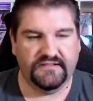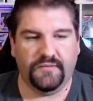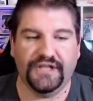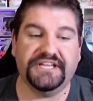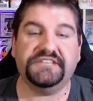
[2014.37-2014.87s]

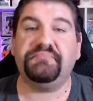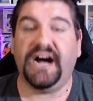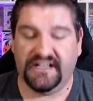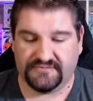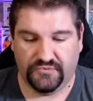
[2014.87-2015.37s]
Well, it is
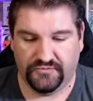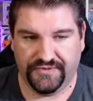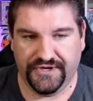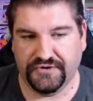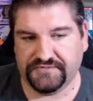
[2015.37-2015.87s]
possible.
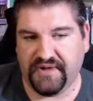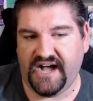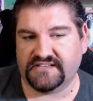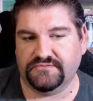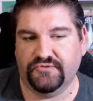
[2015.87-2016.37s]
We know it's
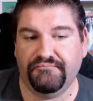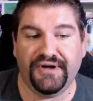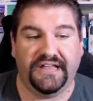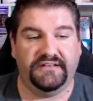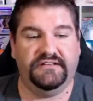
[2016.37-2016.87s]
possible,
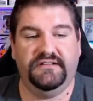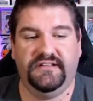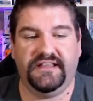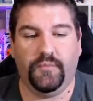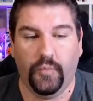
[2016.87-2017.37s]
but
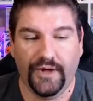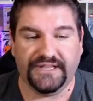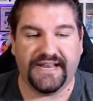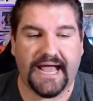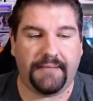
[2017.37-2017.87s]

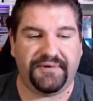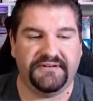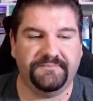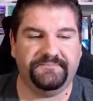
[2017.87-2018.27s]
will it happen?